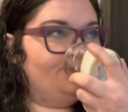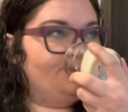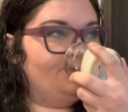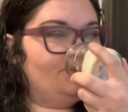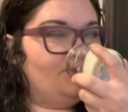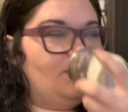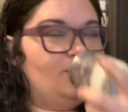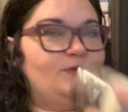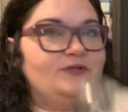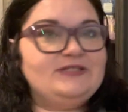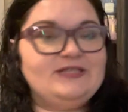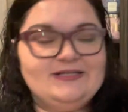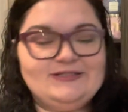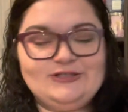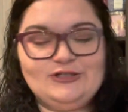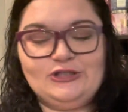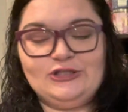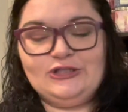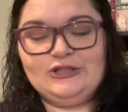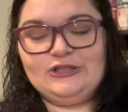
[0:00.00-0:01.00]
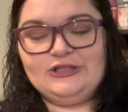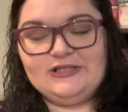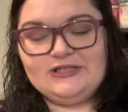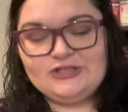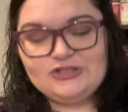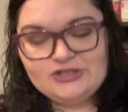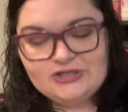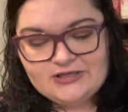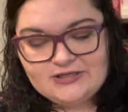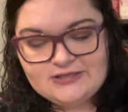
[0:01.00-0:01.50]
It was a
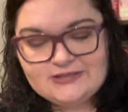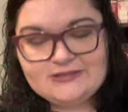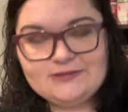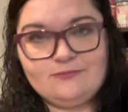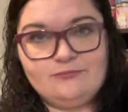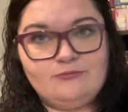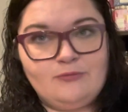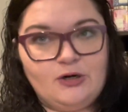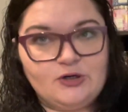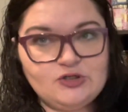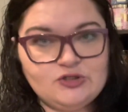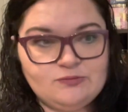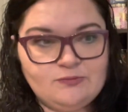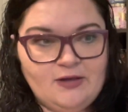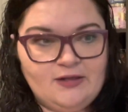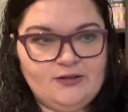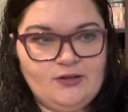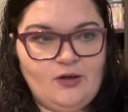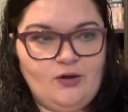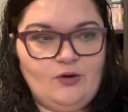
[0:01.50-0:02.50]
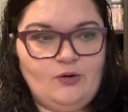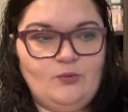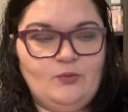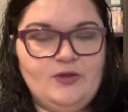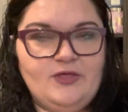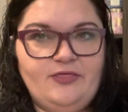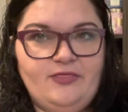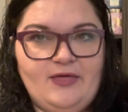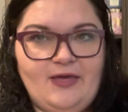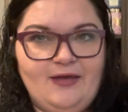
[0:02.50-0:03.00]
delicious marshmallow
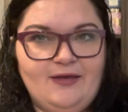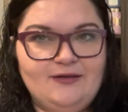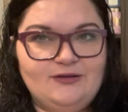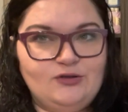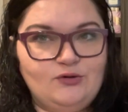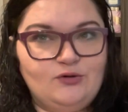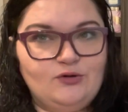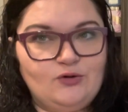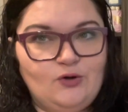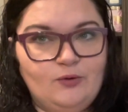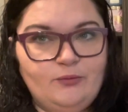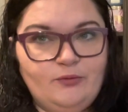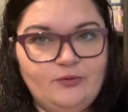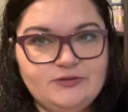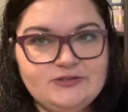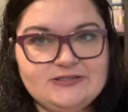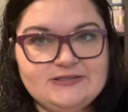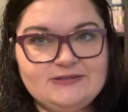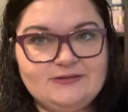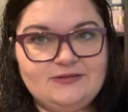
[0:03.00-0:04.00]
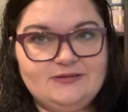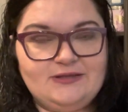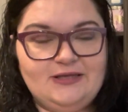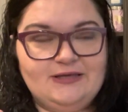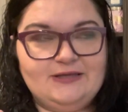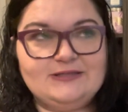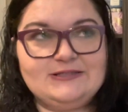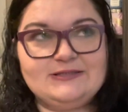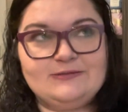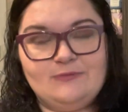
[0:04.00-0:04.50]
with that. You could almost
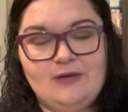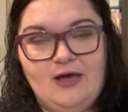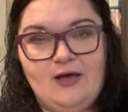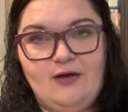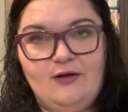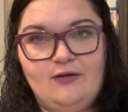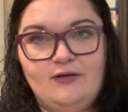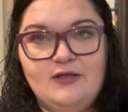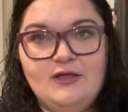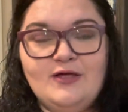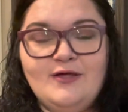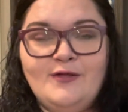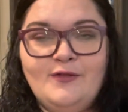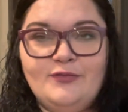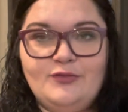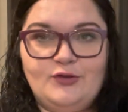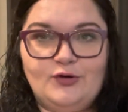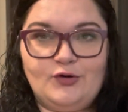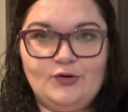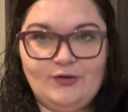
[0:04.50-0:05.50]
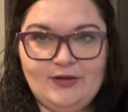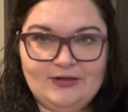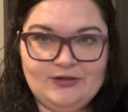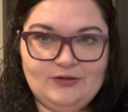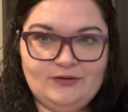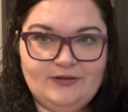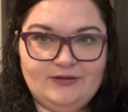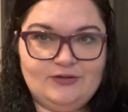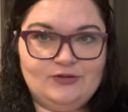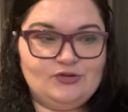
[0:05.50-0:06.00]
like smell the
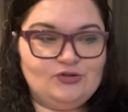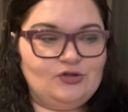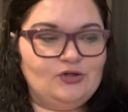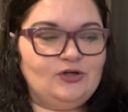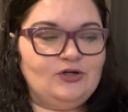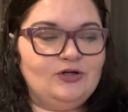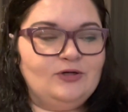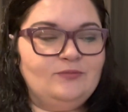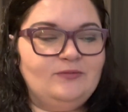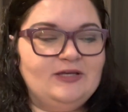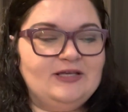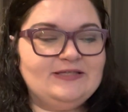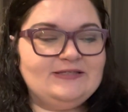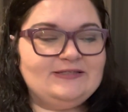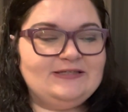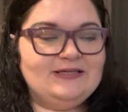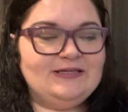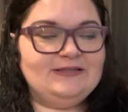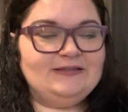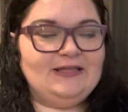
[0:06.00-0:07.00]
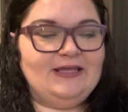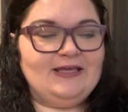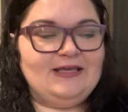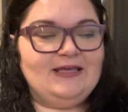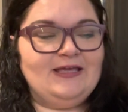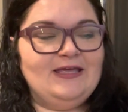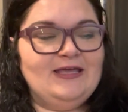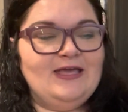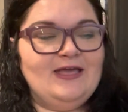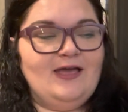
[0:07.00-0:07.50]
granulated sugar mixed in. Like
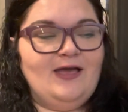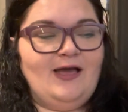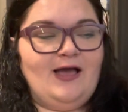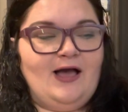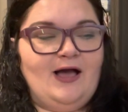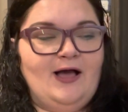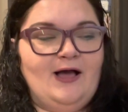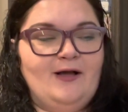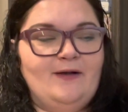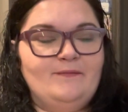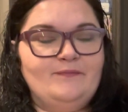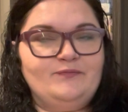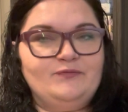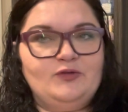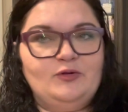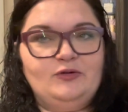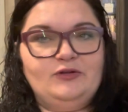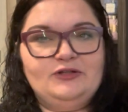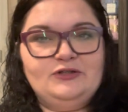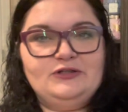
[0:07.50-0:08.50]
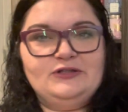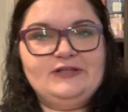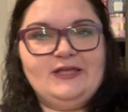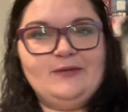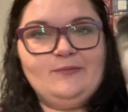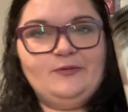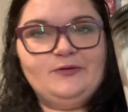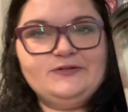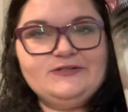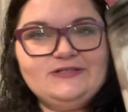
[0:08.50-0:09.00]
um, the little
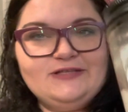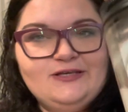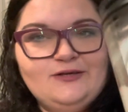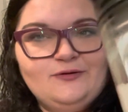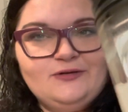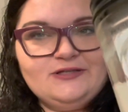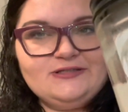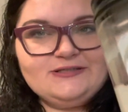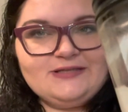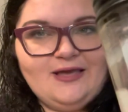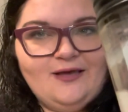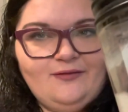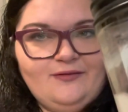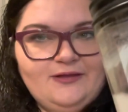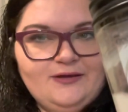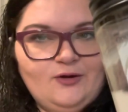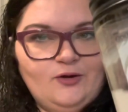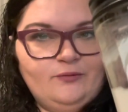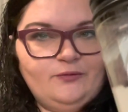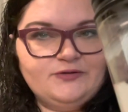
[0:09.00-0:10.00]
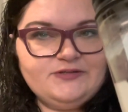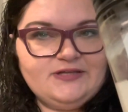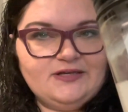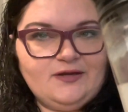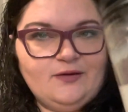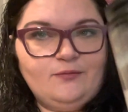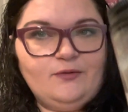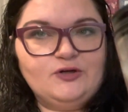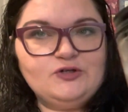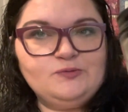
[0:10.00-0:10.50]
label's cute. It's got like almost like
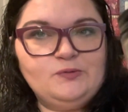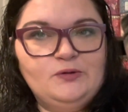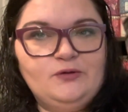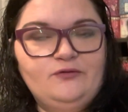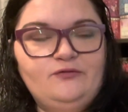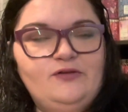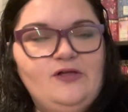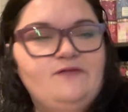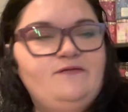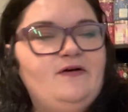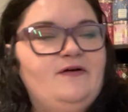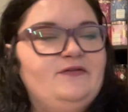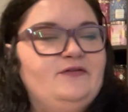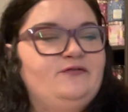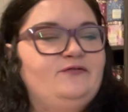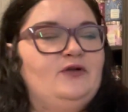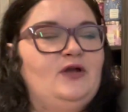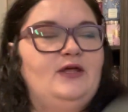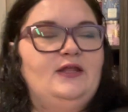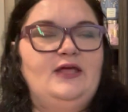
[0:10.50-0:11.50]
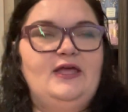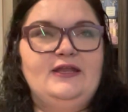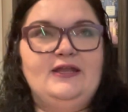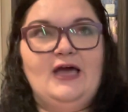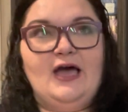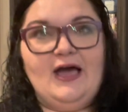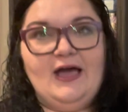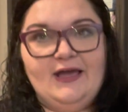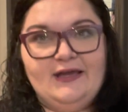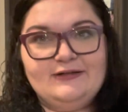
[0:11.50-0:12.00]
a marshmallow fluff on the front. And
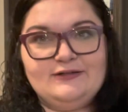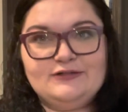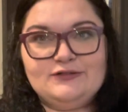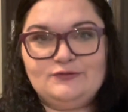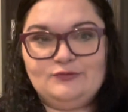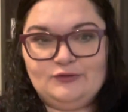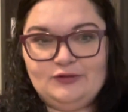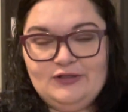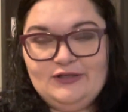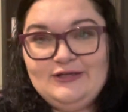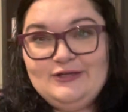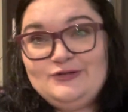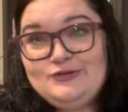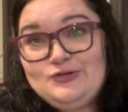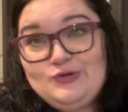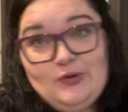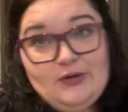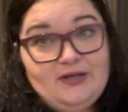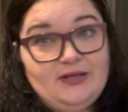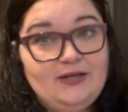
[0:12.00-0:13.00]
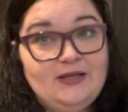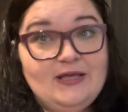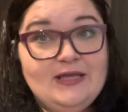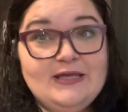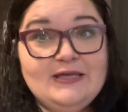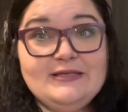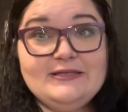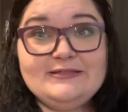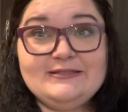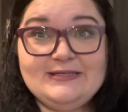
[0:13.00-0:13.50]
I just really enjoyed
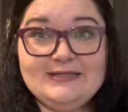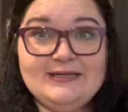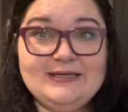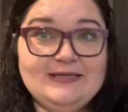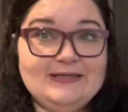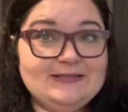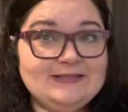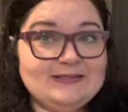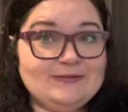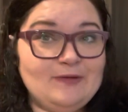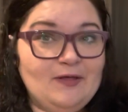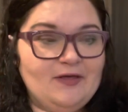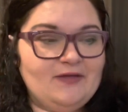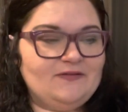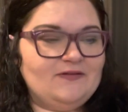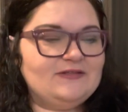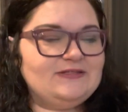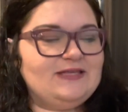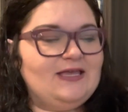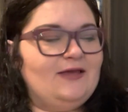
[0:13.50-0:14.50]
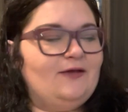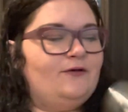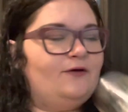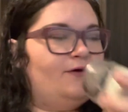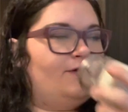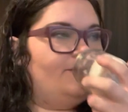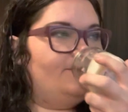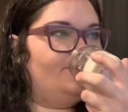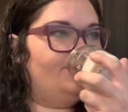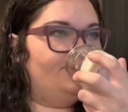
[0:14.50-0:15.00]
sitting and smelling this
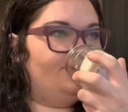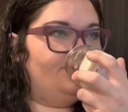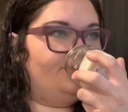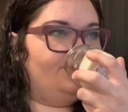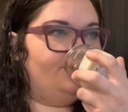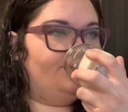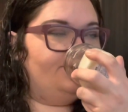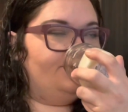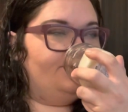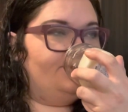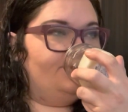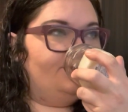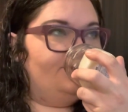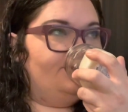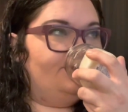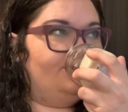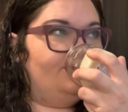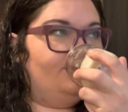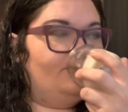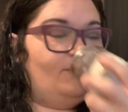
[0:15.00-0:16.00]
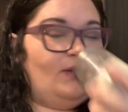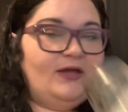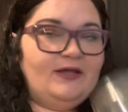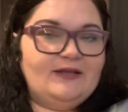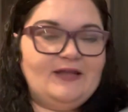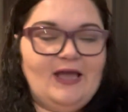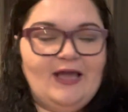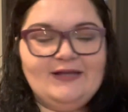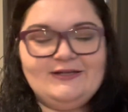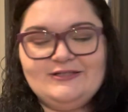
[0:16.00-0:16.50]
candle.
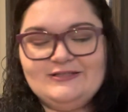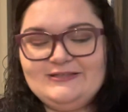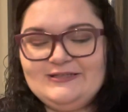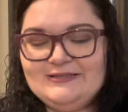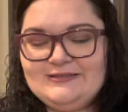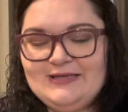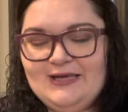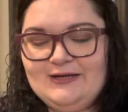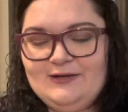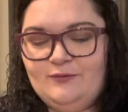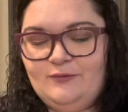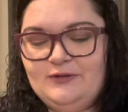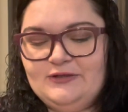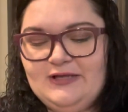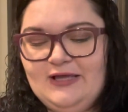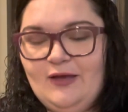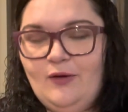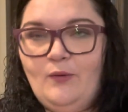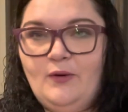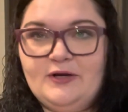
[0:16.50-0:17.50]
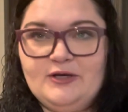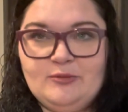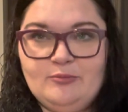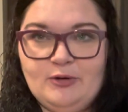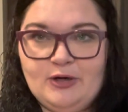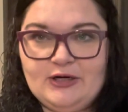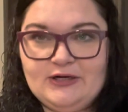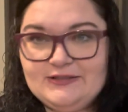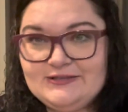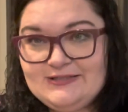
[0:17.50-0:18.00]
But I just decided one day I wanted to
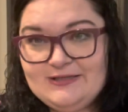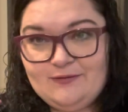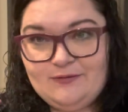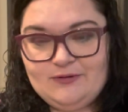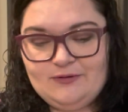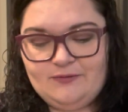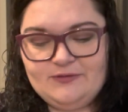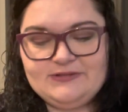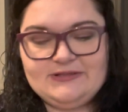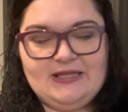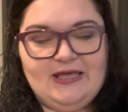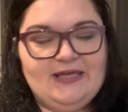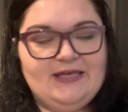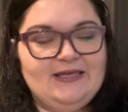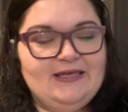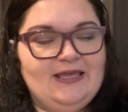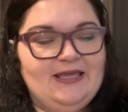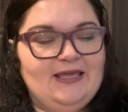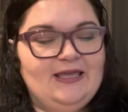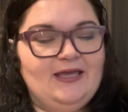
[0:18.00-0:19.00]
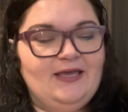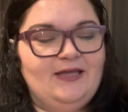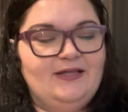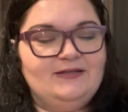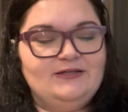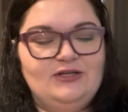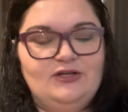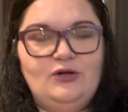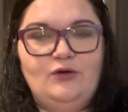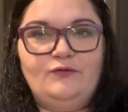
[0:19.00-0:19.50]
burn it and see what it was like.
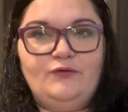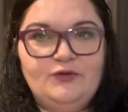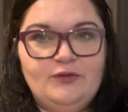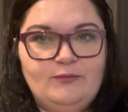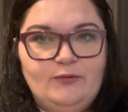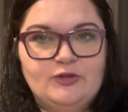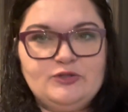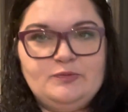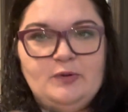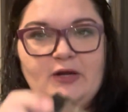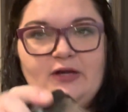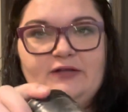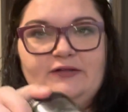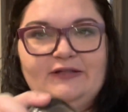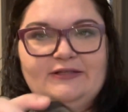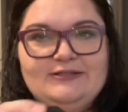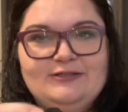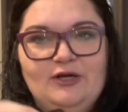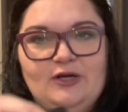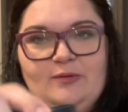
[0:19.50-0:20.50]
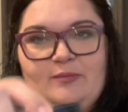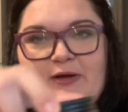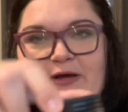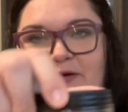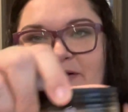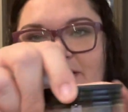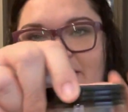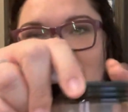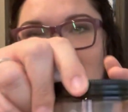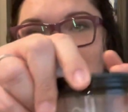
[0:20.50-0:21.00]
And, you know, for the most part, let's talk about
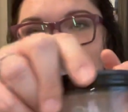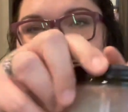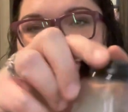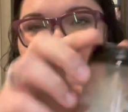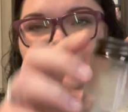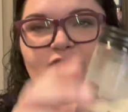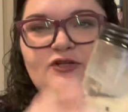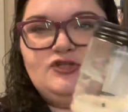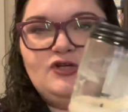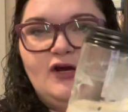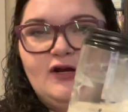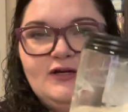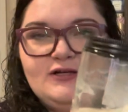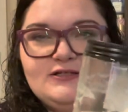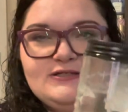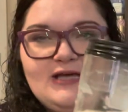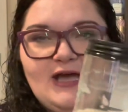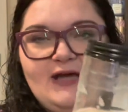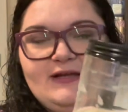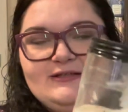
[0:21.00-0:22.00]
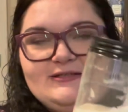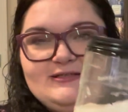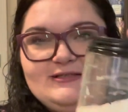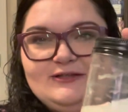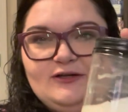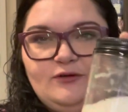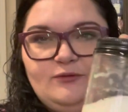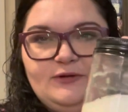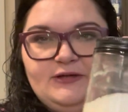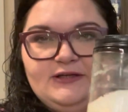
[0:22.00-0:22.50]
it. The jars on a
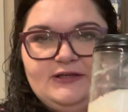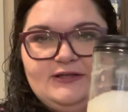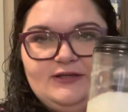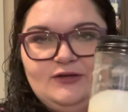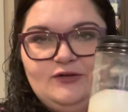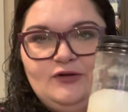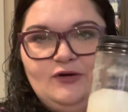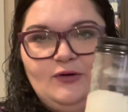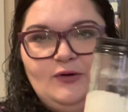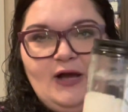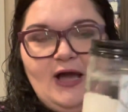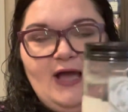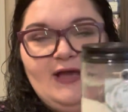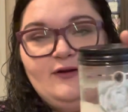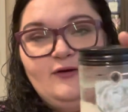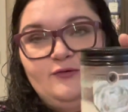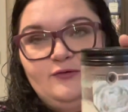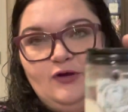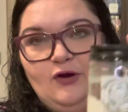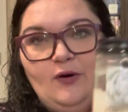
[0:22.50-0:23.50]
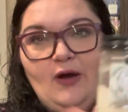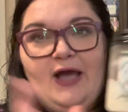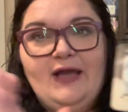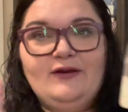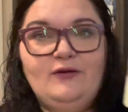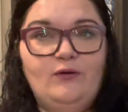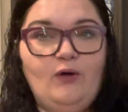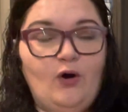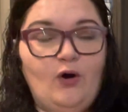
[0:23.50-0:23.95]
single wick, you know, I don't know. I don't